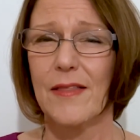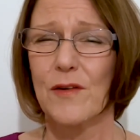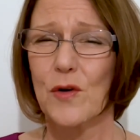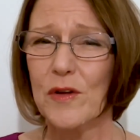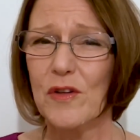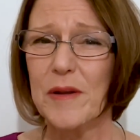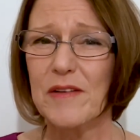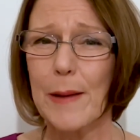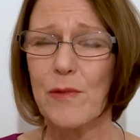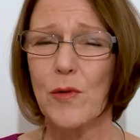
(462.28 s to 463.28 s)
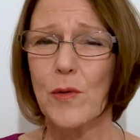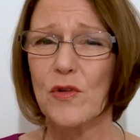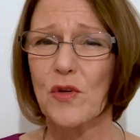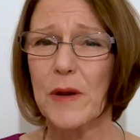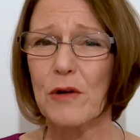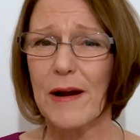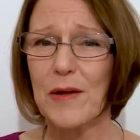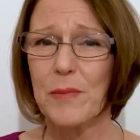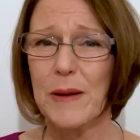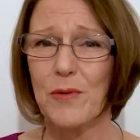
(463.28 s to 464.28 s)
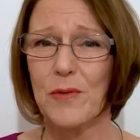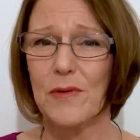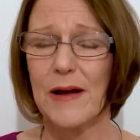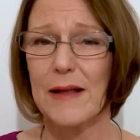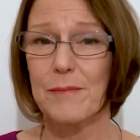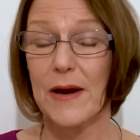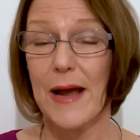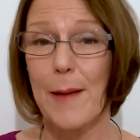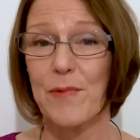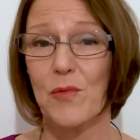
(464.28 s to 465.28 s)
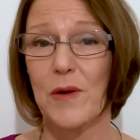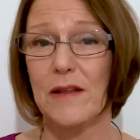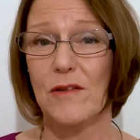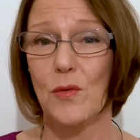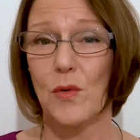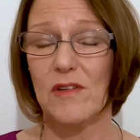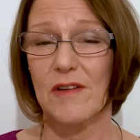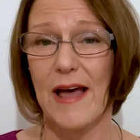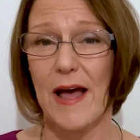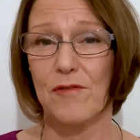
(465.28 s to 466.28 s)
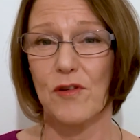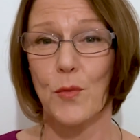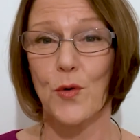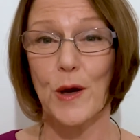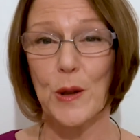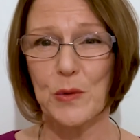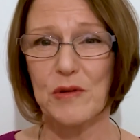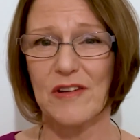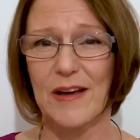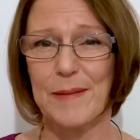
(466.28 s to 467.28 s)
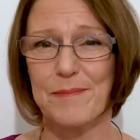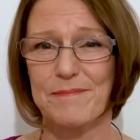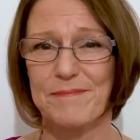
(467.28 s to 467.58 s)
There are going to be times when you want to be around people and perhaps when you want to have some more alone time.